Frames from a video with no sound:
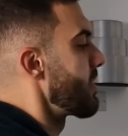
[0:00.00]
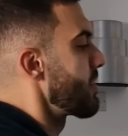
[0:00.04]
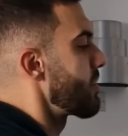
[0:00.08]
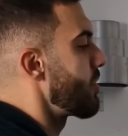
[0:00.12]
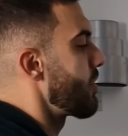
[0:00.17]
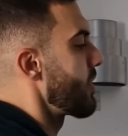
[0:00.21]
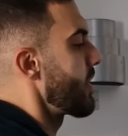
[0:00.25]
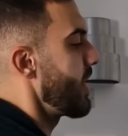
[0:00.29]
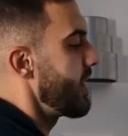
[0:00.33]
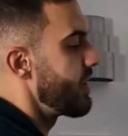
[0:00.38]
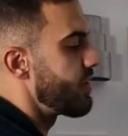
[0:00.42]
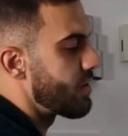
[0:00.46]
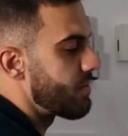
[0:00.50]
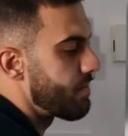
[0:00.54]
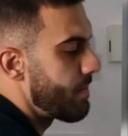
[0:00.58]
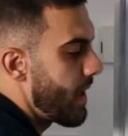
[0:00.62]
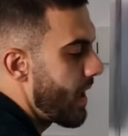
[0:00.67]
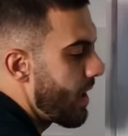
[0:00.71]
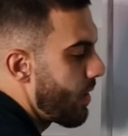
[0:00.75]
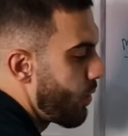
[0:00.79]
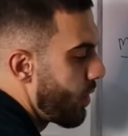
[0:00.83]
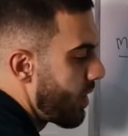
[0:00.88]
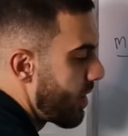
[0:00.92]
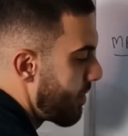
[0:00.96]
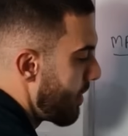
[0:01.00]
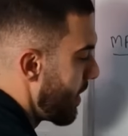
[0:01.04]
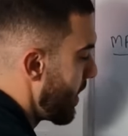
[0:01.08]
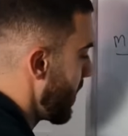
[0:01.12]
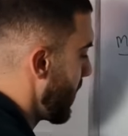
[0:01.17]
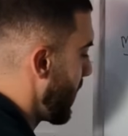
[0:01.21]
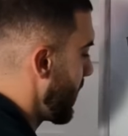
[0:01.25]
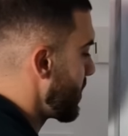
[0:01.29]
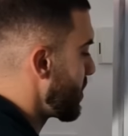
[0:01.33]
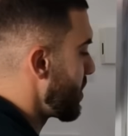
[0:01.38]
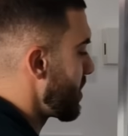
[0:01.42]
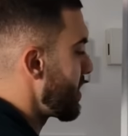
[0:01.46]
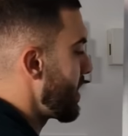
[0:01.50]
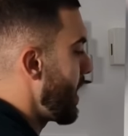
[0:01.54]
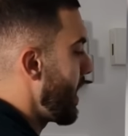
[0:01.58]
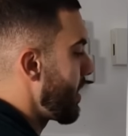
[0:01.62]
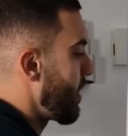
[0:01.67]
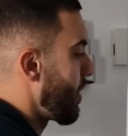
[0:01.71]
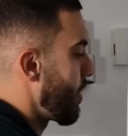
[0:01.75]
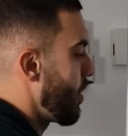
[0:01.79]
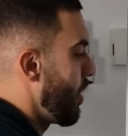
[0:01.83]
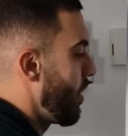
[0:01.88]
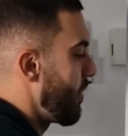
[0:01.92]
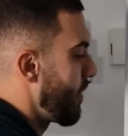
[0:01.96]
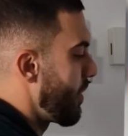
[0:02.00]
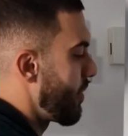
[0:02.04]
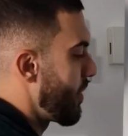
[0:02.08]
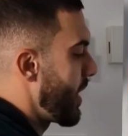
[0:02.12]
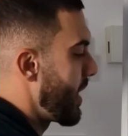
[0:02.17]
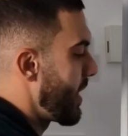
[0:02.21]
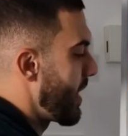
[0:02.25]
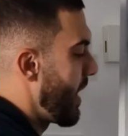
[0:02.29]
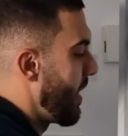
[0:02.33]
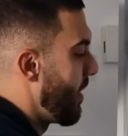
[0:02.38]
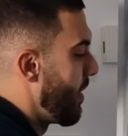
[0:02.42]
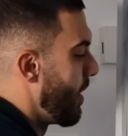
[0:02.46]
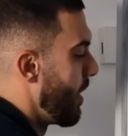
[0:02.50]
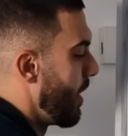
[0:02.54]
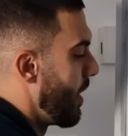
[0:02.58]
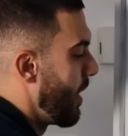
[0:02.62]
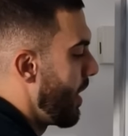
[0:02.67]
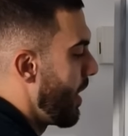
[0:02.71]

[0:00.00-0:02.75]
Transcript: It's okay, just bear with me. I just had the coffee right now.